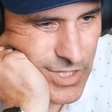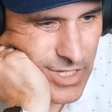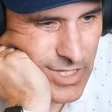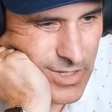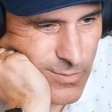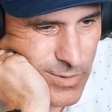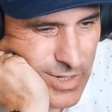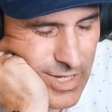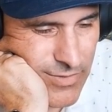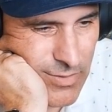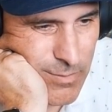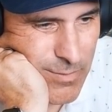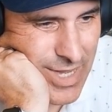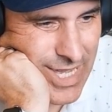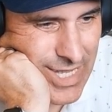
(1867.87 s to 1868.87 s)
and then we're gonna have a
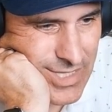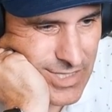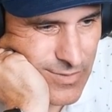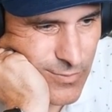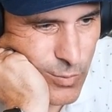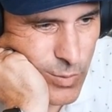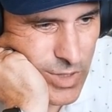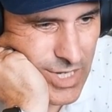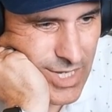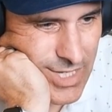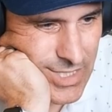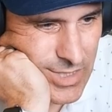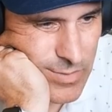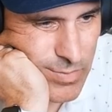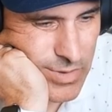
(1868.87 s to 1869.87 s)
massive
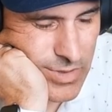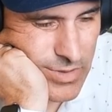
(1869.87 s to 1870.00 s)
Wasp,